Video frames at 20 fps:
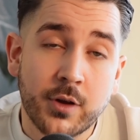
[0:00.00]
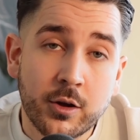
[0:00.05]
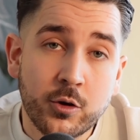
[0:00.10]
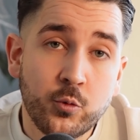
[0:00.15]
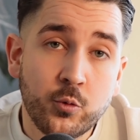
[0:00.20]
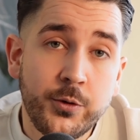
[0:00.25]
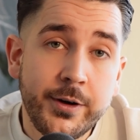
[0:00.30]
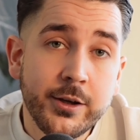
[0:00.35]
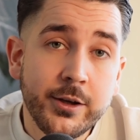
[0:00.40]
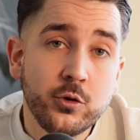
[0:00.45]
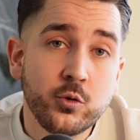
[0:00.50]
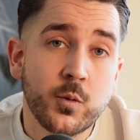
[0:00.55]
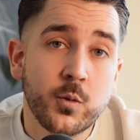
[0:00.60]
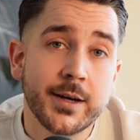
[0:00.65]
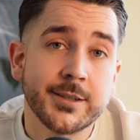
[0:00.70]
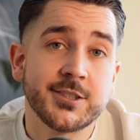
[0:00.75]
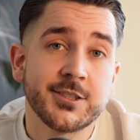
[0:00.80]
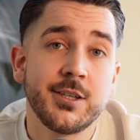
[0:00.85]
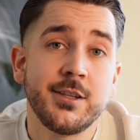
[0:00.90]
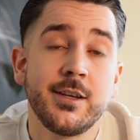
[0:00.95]
the real
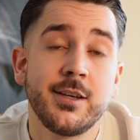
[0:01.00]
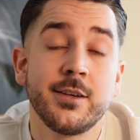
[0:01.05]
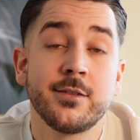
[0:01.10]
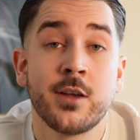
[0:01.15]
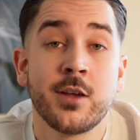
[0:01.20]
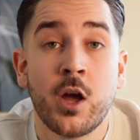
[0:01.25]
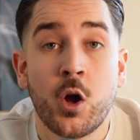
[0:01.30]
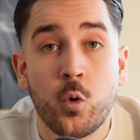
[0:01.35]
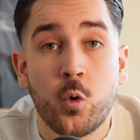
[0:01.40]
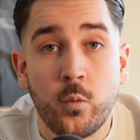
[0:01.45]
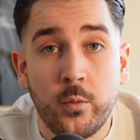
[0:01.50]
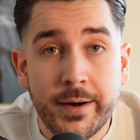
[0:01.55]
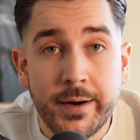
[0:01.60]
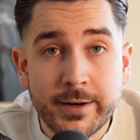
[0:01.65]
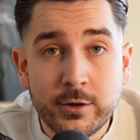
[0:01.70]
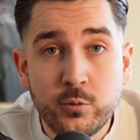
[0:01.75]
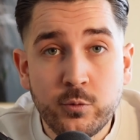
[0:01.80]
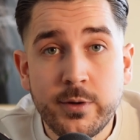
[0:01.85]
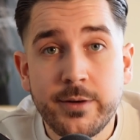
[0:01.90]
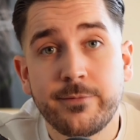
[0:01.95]
question is, where do
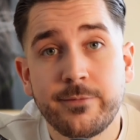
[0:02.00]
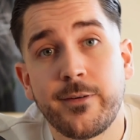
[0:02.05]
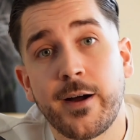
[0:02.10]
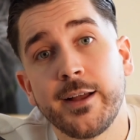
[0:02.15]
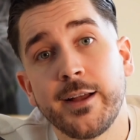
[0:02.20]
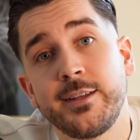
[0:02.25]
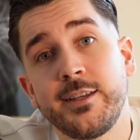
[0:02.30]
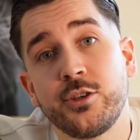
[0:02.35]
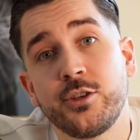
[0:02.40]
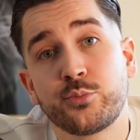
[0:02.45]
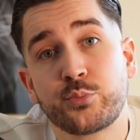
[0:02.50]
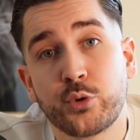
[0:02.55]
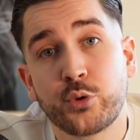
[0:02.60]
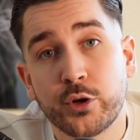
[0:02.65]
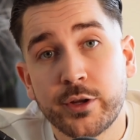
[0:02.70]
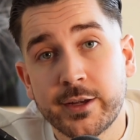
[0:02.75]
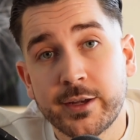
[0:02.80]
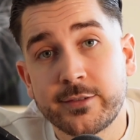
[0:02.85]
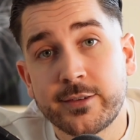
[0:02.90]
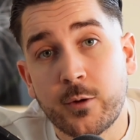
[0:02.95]
we find these
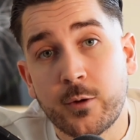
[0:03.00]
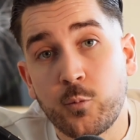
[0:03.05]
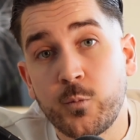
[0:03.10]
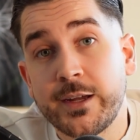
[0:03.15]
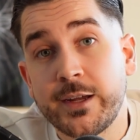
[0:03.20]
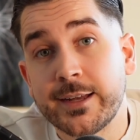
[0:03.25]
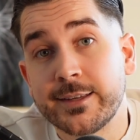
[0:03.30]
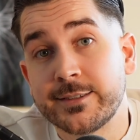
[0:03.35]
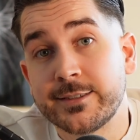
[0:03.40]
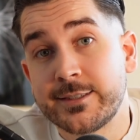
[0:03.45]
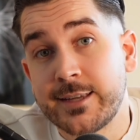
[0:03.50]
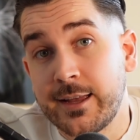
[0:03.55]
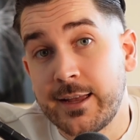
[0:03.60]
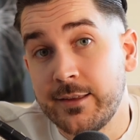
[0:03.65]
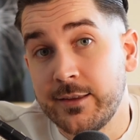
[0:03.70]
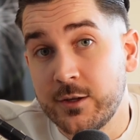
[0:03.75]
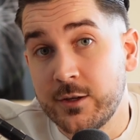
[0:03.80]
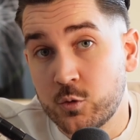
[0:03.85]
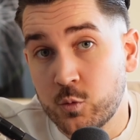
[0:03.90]
products that we can sell this